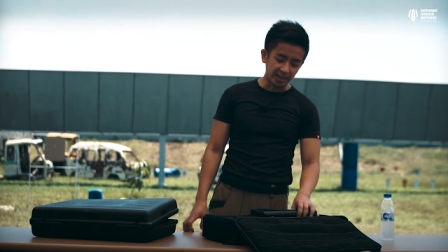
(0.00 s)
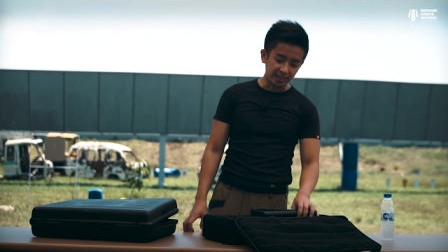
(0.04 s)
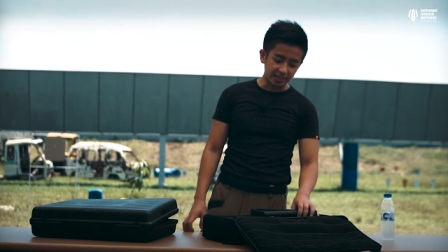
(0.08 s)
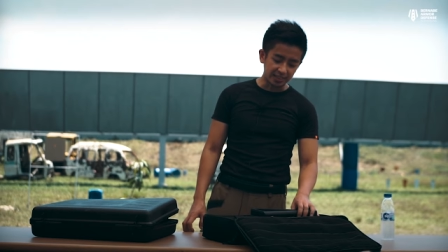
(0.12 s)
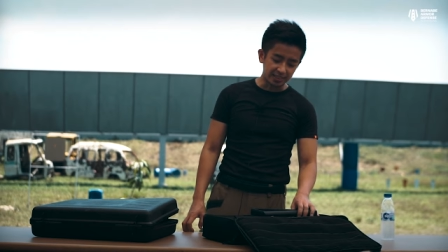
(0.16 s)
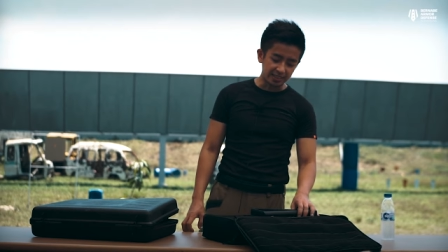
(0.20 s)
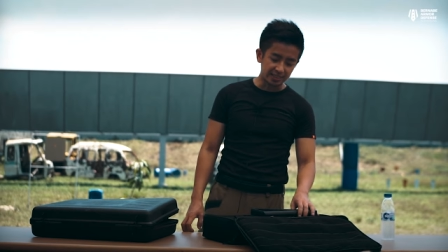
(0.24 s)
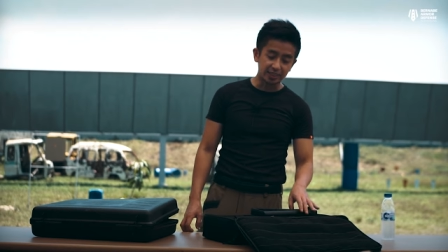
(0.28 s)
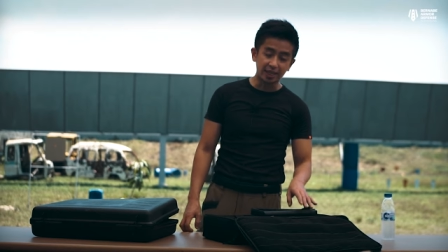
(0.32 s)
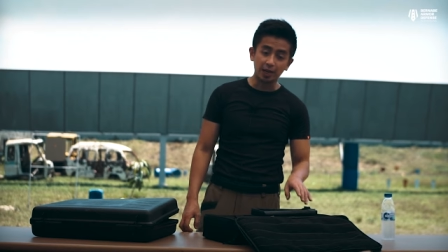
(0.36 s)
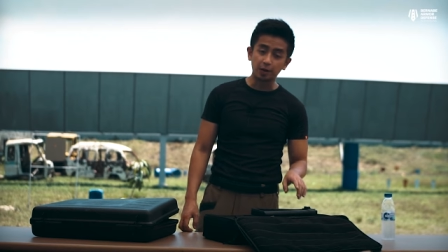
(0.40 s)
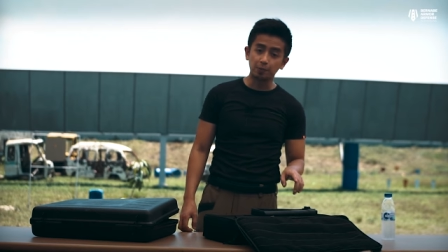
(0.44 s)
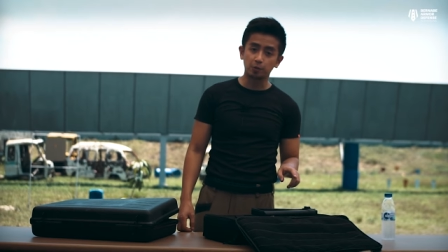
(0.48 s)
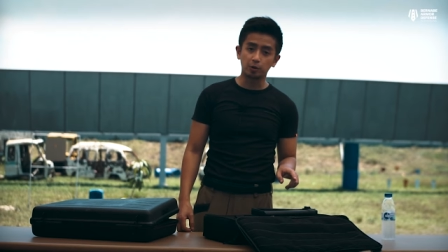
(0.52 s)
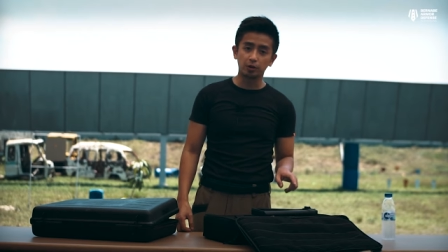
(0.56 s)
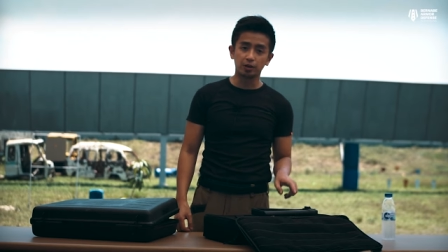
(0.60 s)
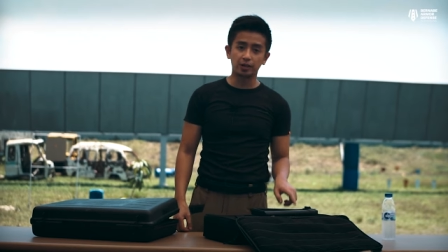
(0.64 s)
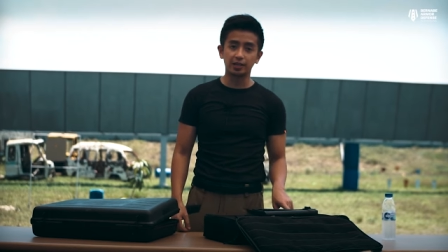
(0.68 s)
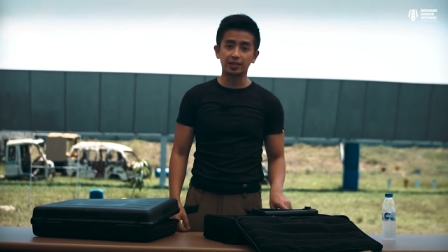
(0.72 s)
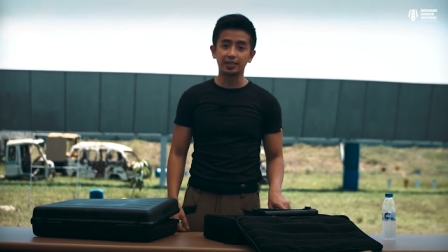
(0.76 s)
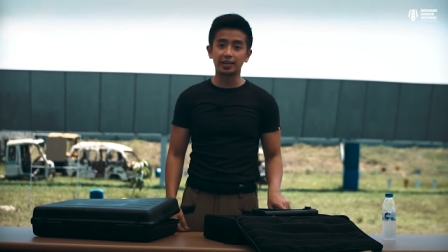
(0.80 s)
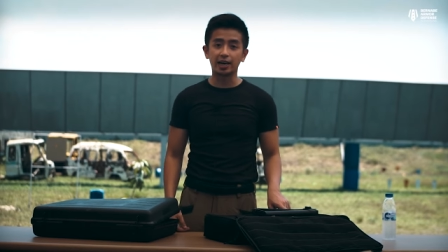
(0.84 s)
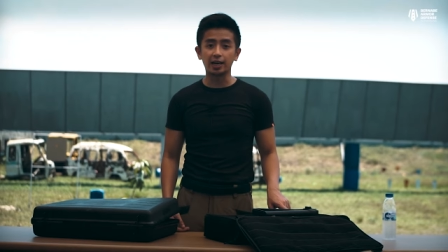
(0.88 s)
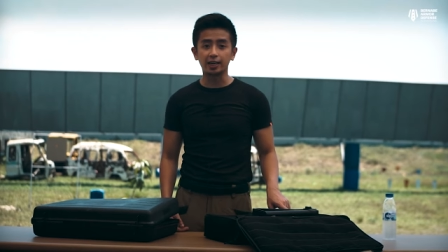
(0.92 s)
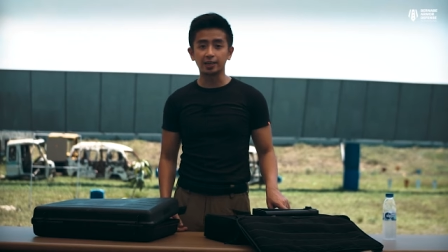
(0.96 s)
is chambered in
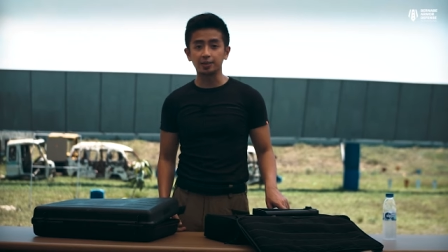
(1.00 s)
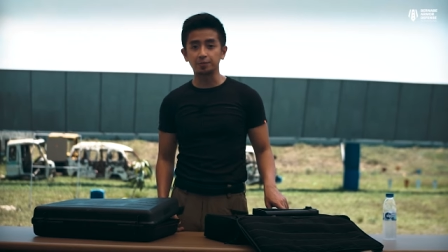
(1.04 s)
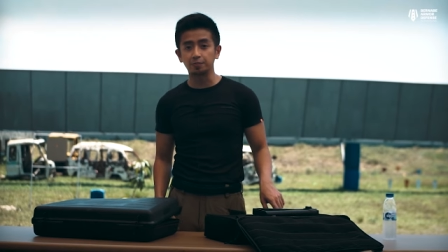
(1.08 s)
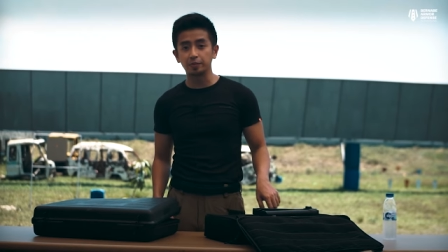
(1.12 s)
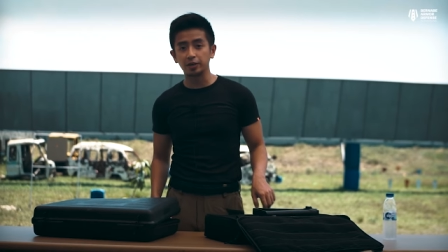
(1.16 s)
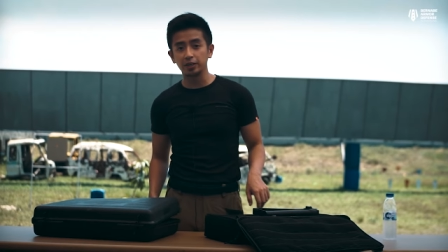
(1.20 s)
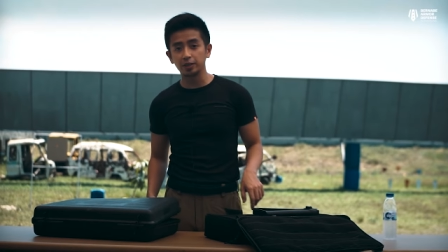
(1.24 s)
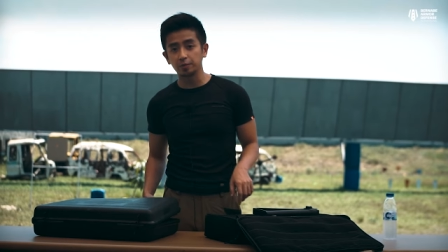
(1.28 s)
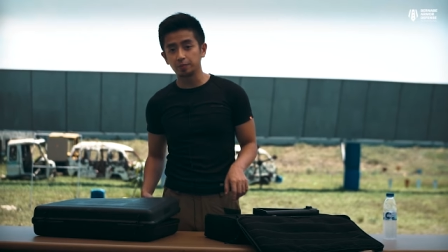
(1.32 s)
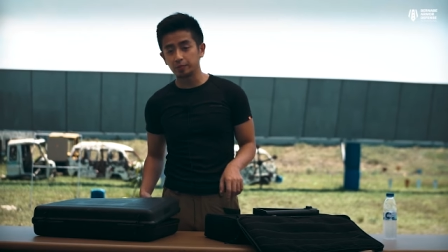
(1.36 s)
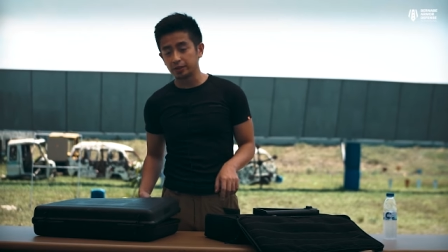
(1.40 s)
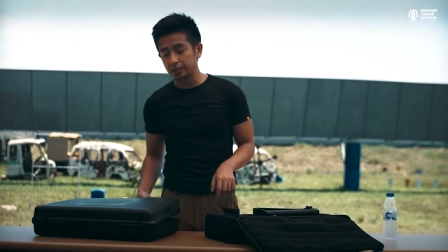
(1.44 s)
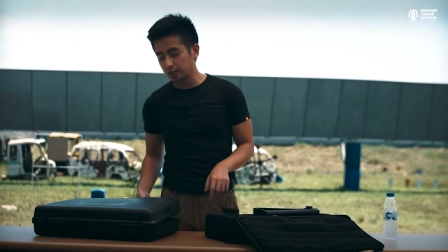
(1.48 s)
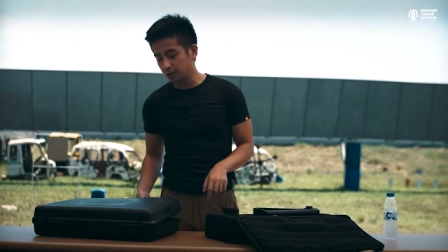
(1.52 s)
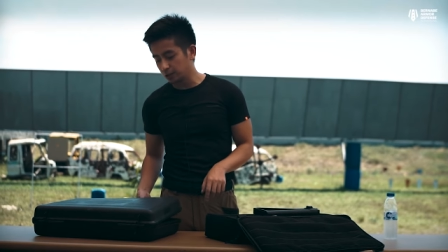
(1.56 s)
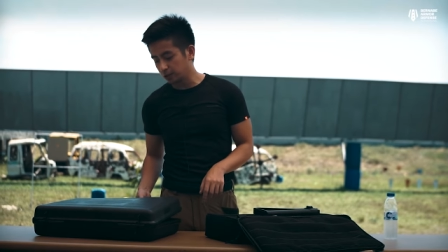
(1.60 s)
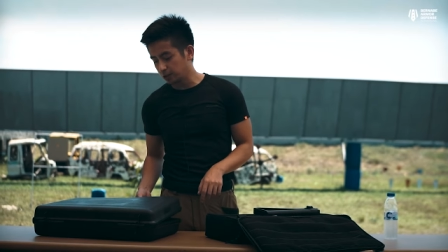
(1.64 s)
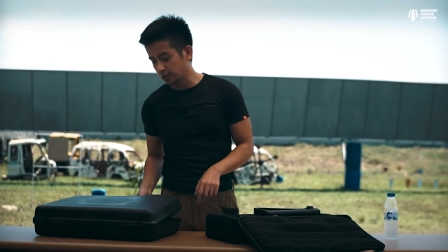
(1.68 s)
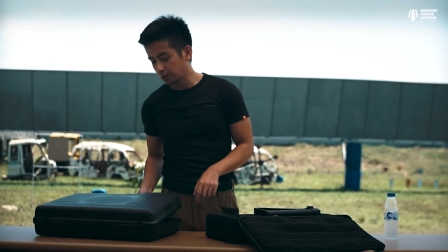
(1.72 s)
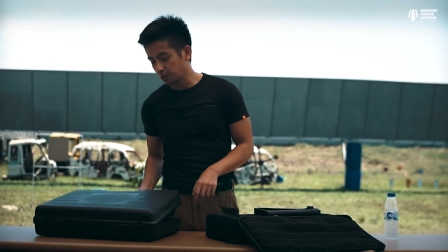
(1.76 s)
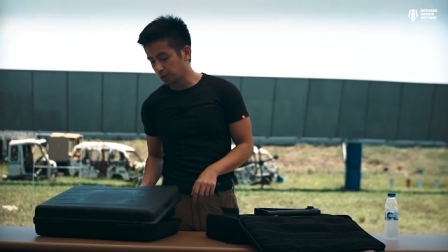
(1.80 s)
nine millimeter,